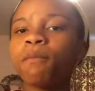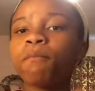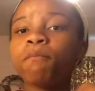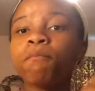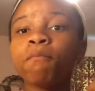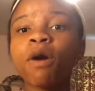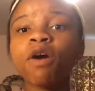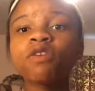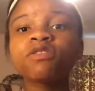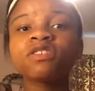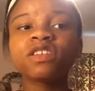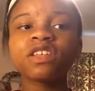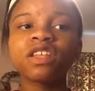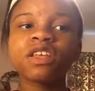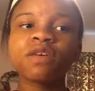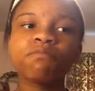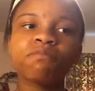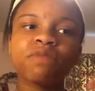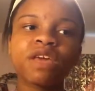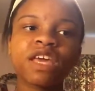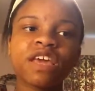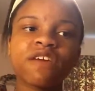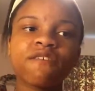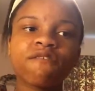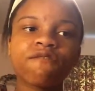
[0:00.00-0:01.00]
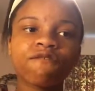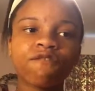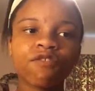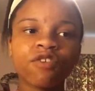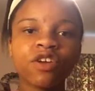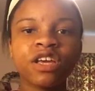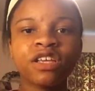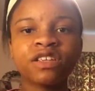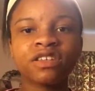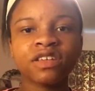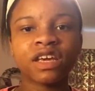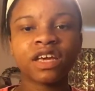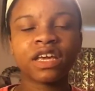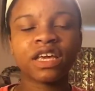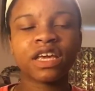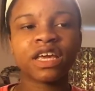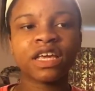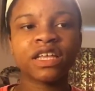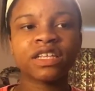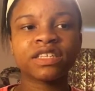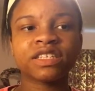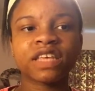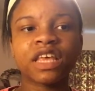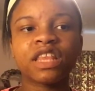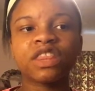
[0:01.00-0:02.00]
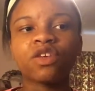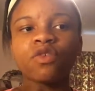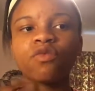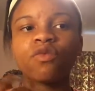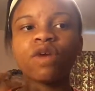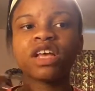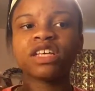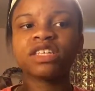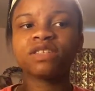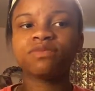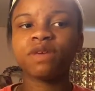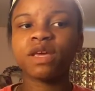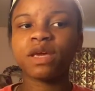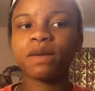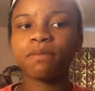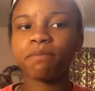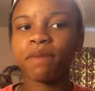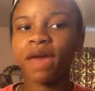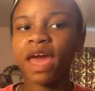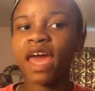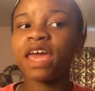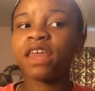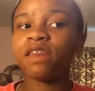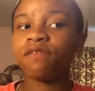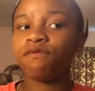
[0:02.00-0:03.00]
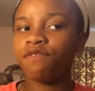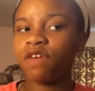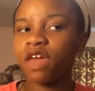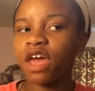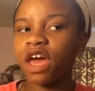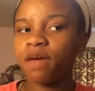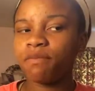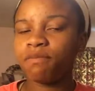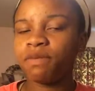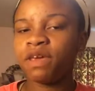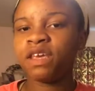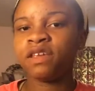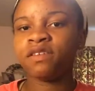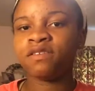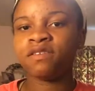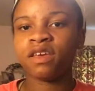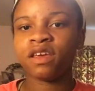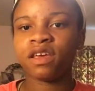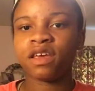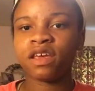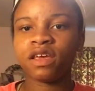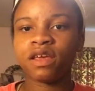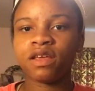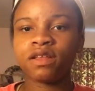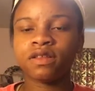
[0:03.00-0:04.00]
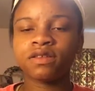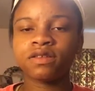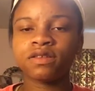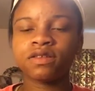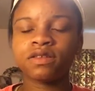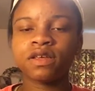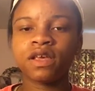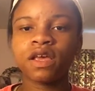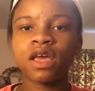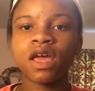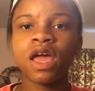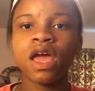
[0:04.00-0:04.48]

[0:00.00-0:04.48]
most of them being free tickets and the rest being paid VIP tickets.